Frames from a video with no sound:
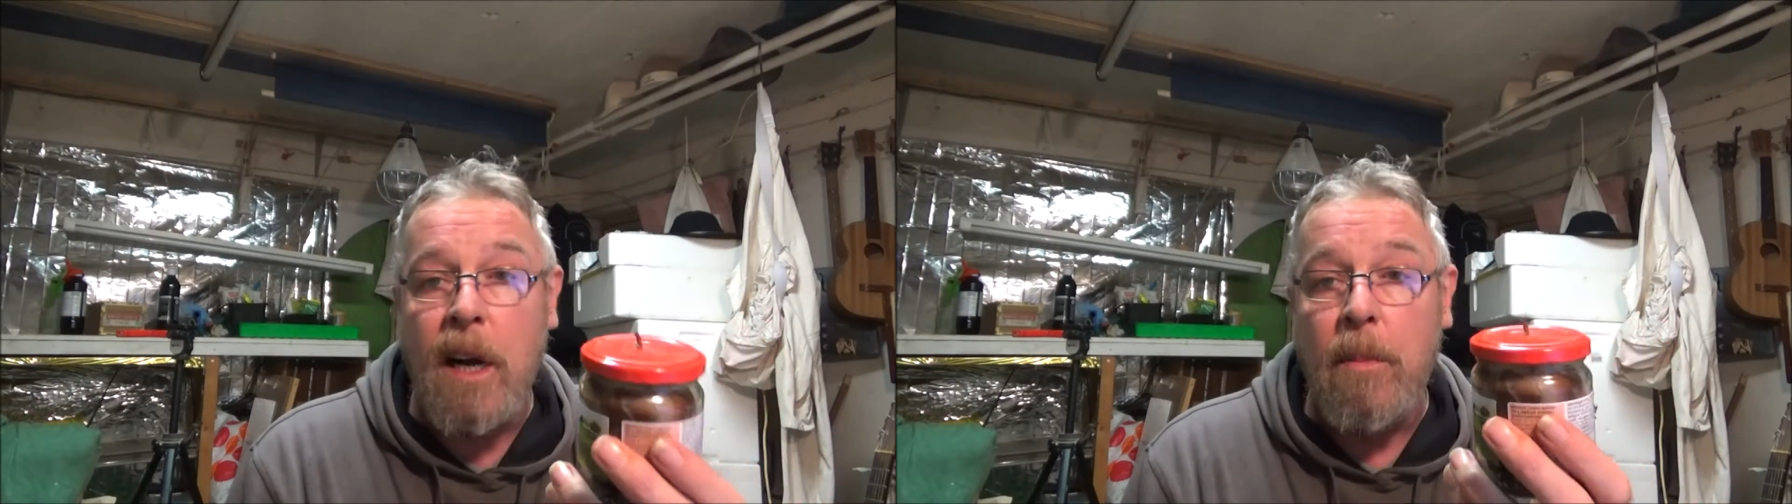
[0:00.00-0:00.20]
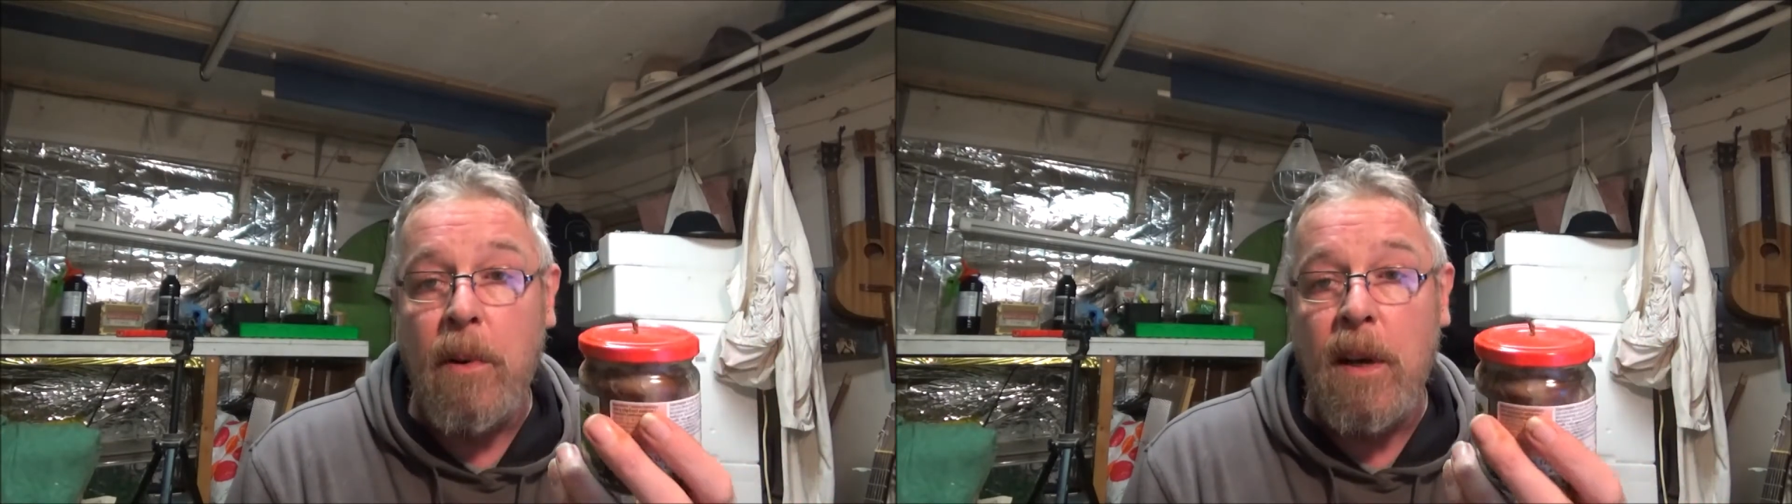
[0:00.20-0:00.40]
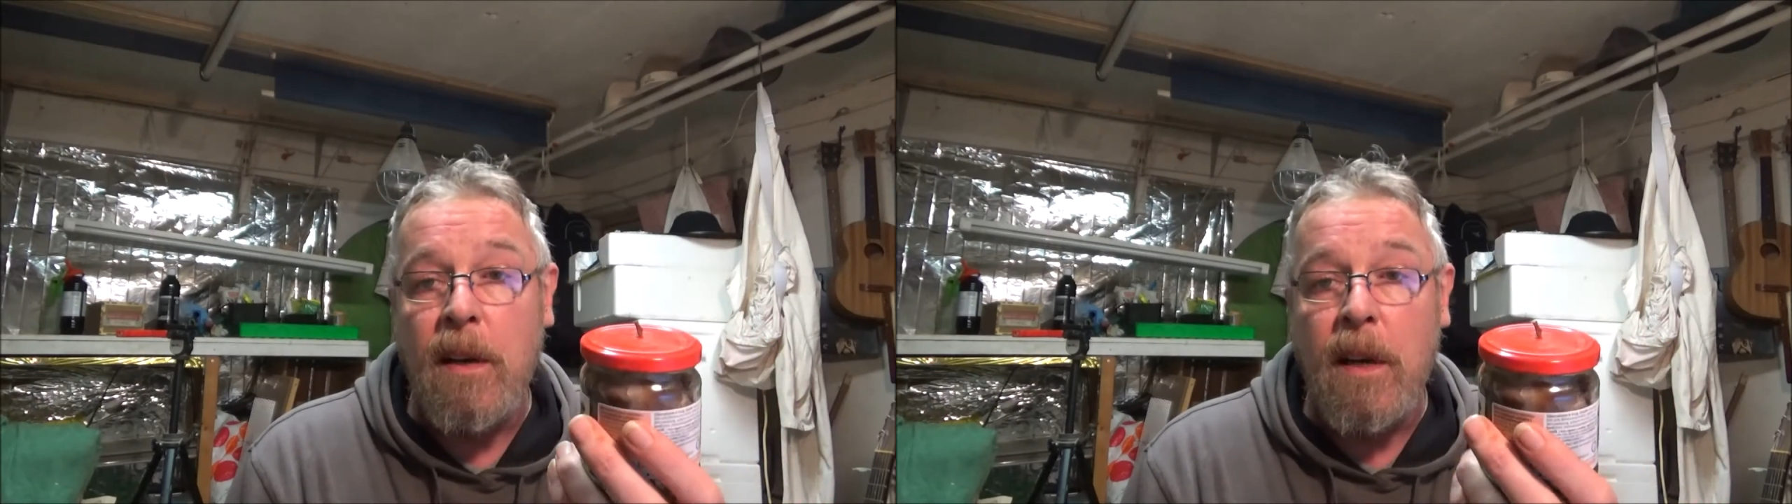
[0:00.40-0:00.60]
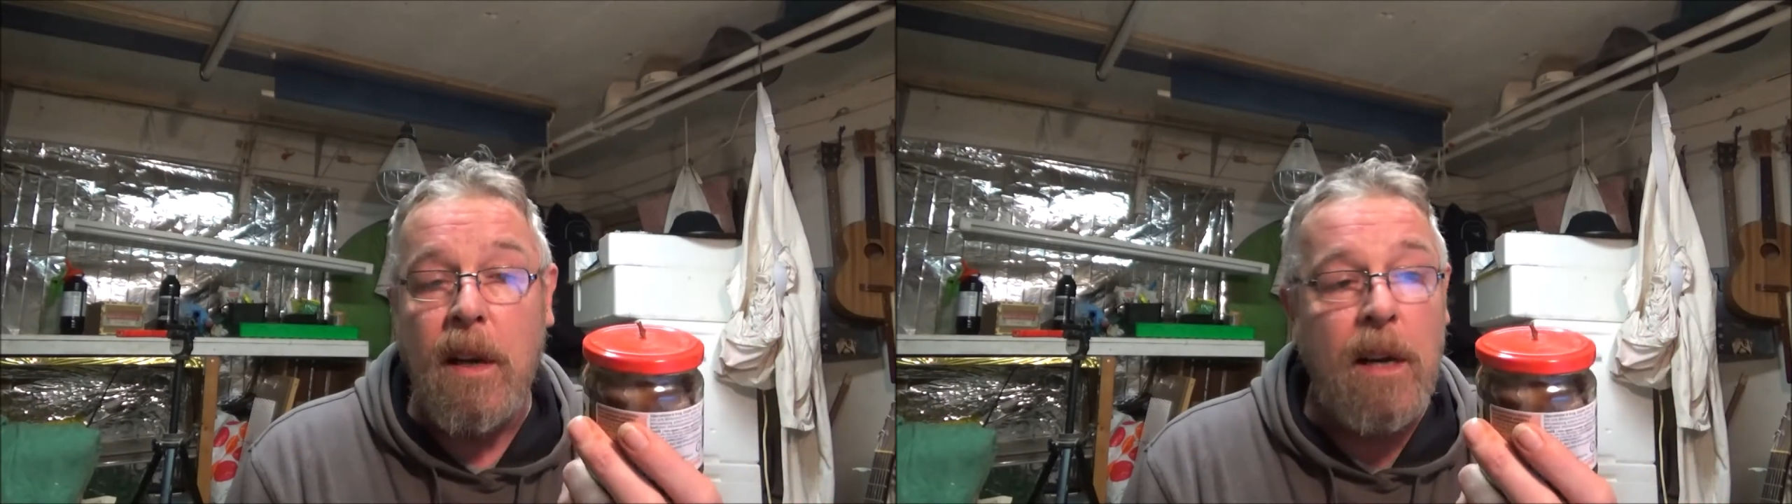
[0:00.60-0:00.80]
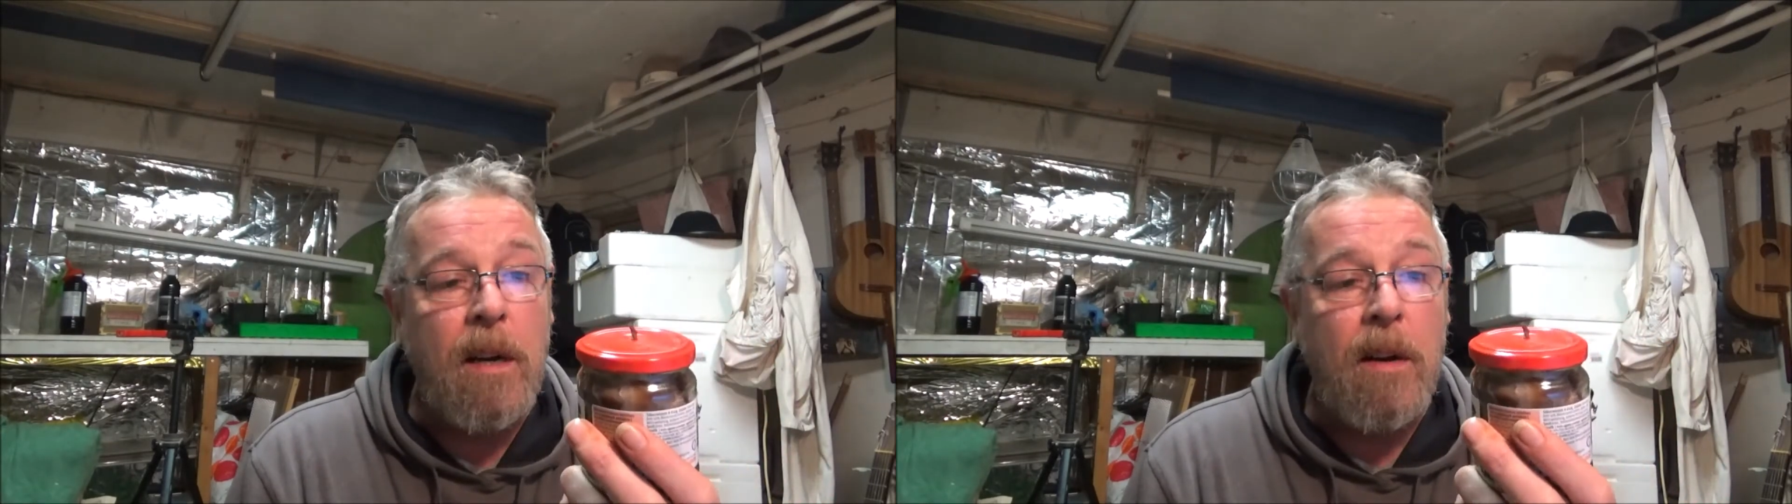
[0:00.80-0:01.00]
I'll put it
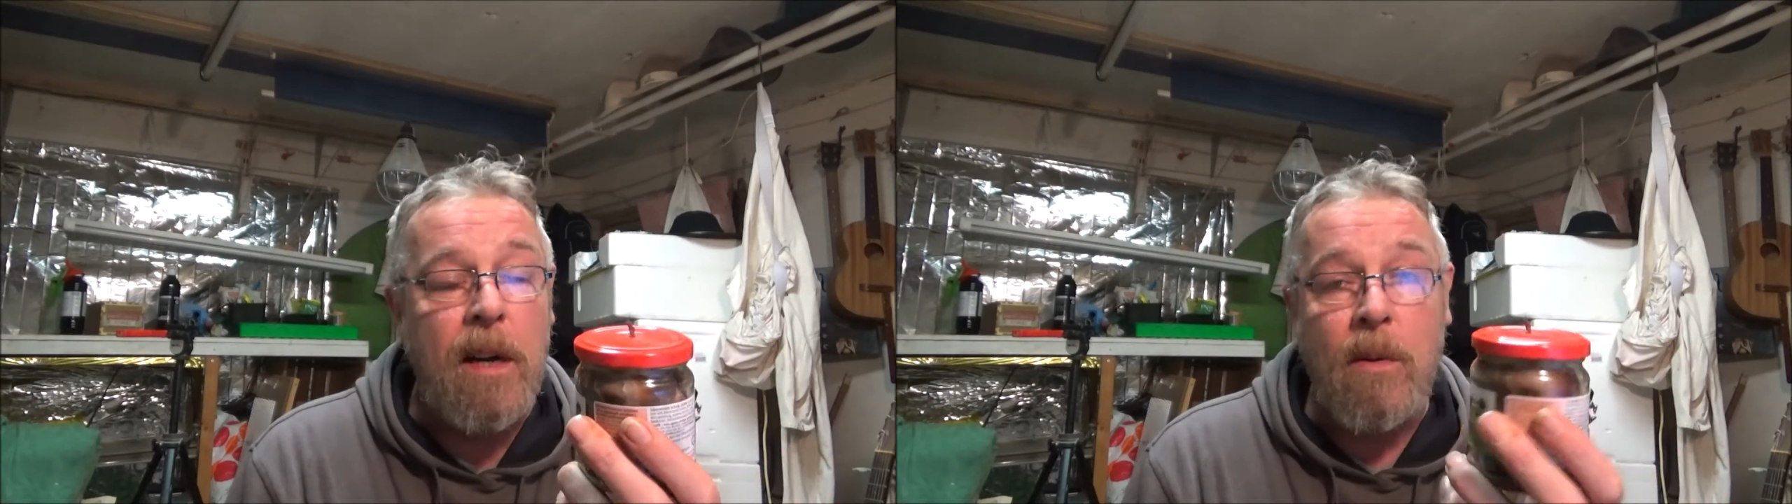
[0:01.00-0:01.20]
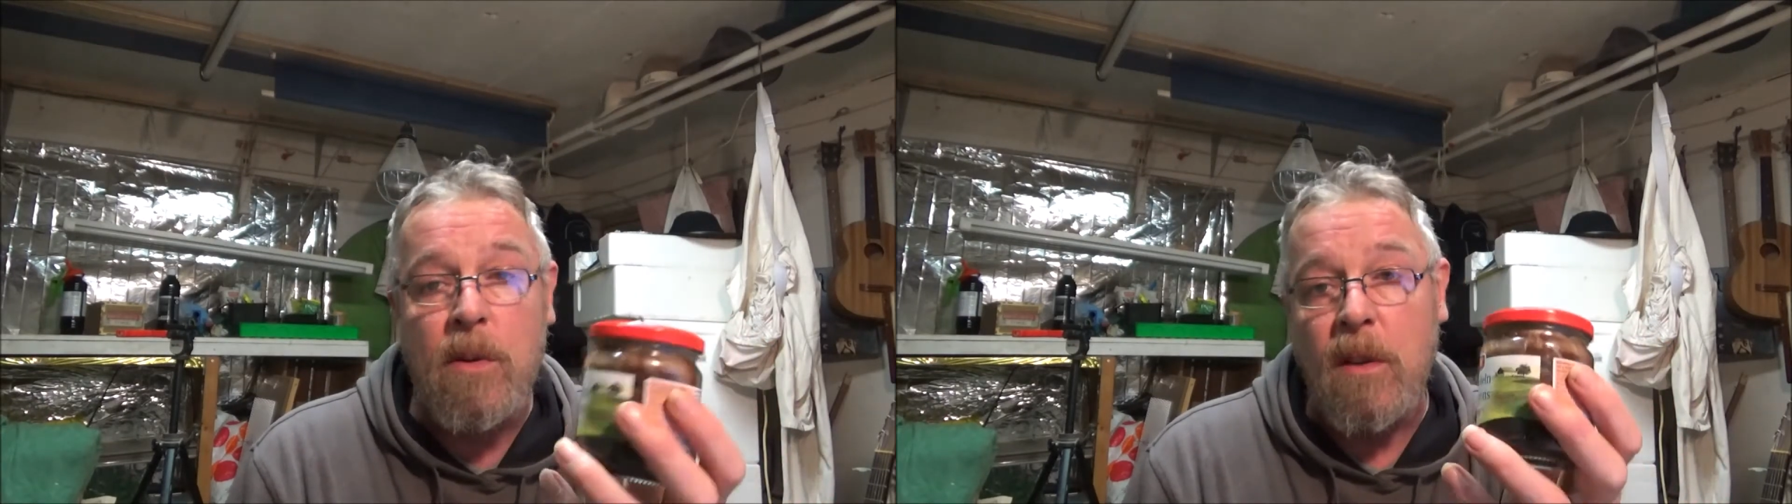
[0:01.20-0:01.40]
in greenhouse.